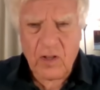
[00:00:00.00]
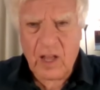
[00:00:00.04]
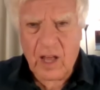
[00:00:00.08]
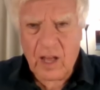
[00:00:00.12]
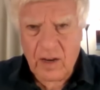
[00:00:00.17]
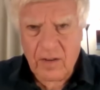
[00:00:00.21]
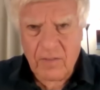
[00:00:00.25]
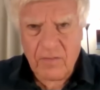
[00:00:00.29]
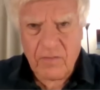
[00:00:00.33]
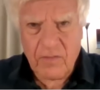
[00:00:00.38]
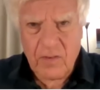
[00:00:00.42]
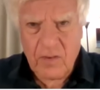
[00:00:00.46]
a
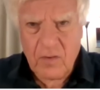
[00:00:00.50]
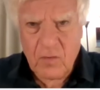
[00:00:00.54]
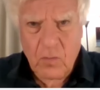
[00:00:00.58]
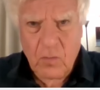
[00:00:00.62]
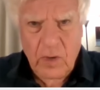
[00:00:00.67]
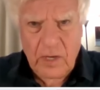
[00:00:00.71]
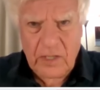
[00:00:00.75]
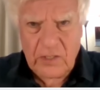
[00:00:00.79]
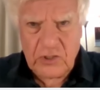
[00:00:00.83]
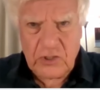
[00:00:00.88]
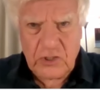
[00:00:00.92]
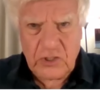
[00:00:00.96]
lot of
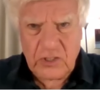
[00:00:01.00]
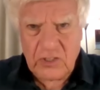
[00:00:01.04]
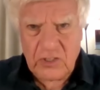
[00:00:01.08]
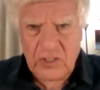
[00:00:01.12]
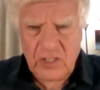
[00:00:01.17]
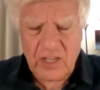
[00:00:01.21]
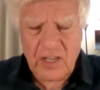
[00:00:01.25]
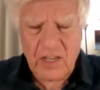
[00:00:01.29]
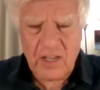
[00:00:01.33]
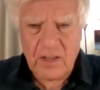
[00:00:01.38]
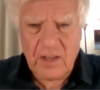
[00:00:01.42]
questions,